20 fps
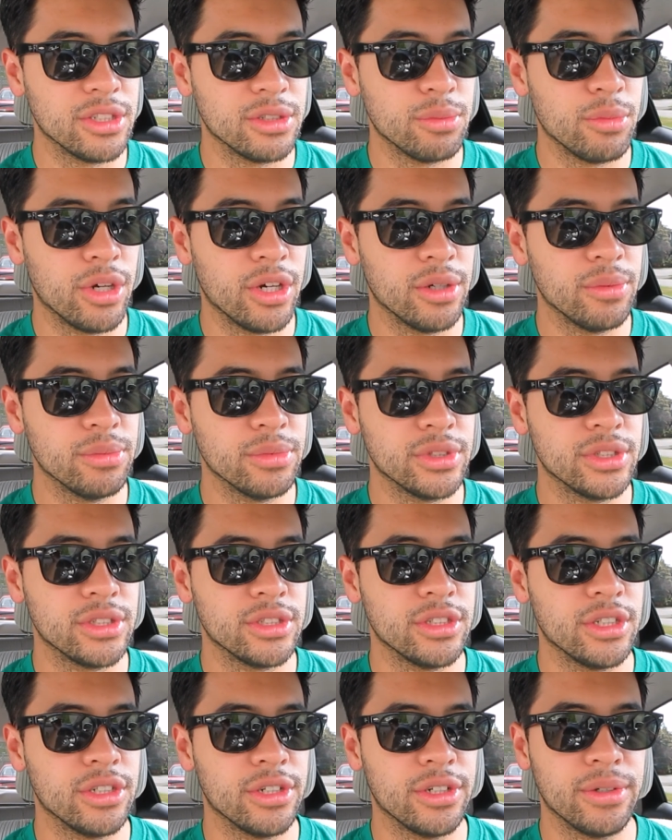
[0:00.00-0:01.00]
it's mom's
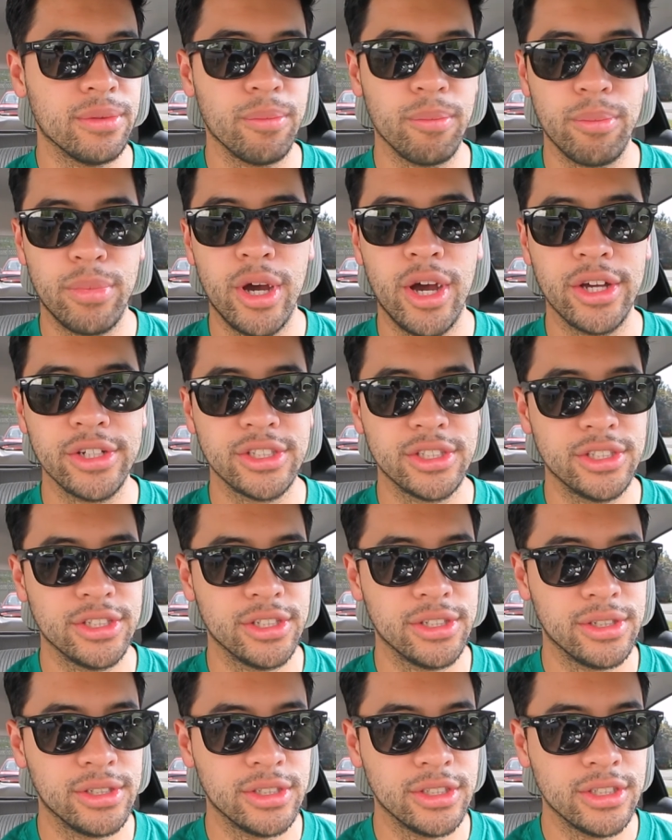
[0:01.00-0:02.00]
um,
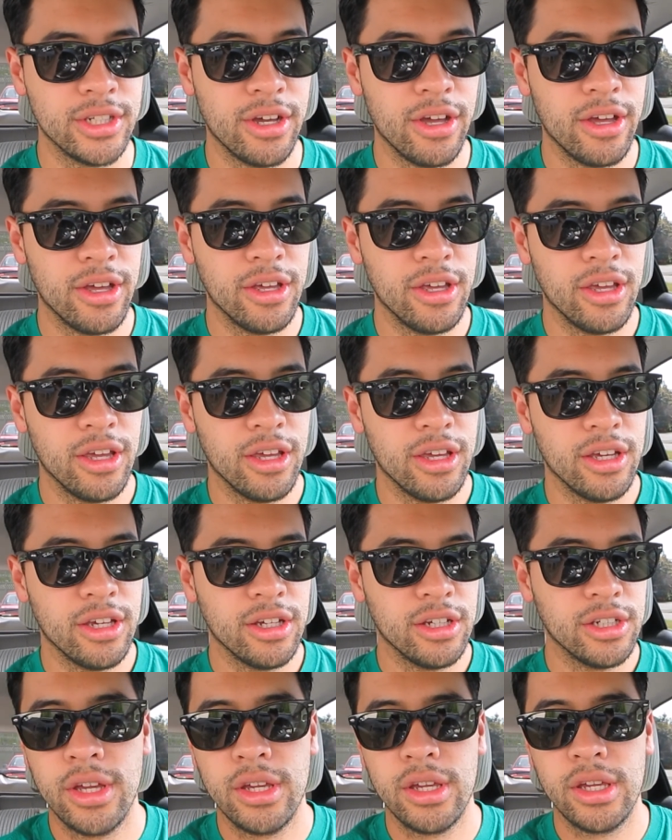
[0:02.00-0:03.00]
pasta.
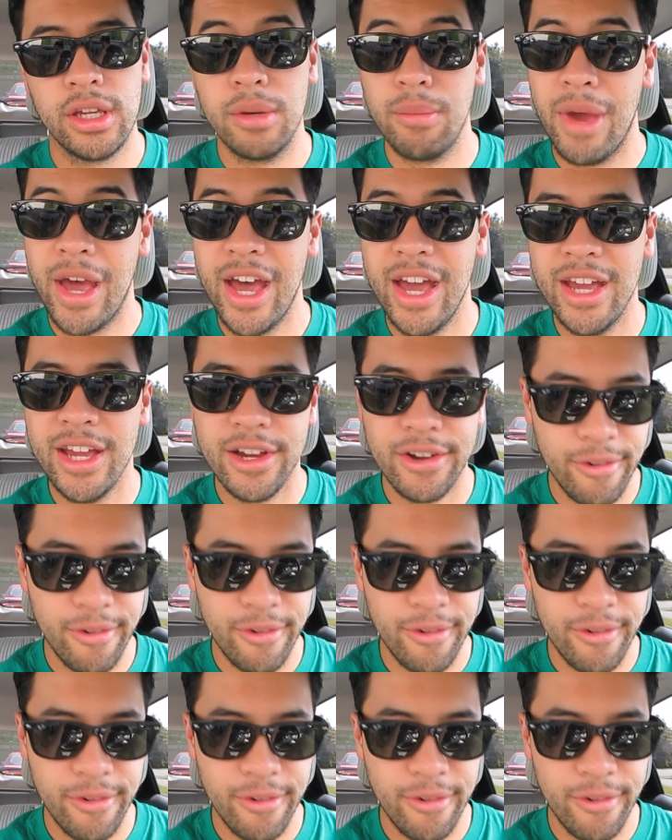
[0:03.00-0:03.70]
Bye.